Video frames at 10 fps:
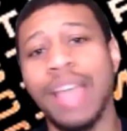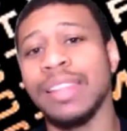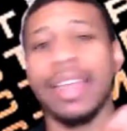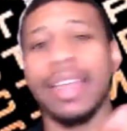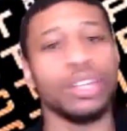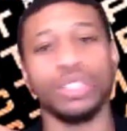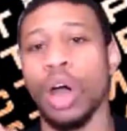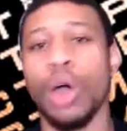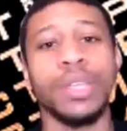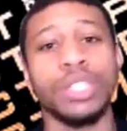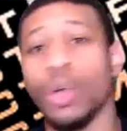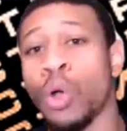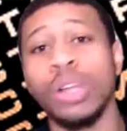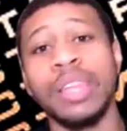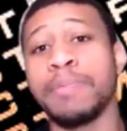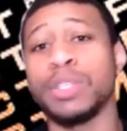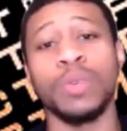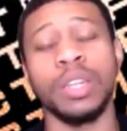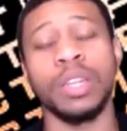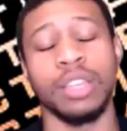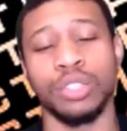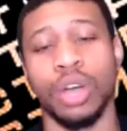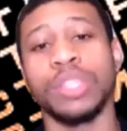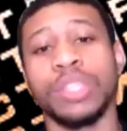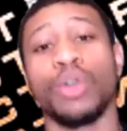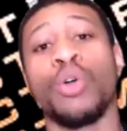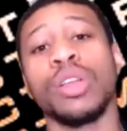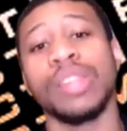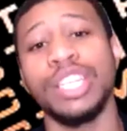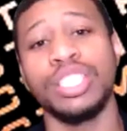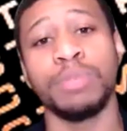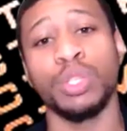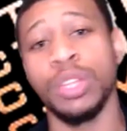Like there's always a correlation between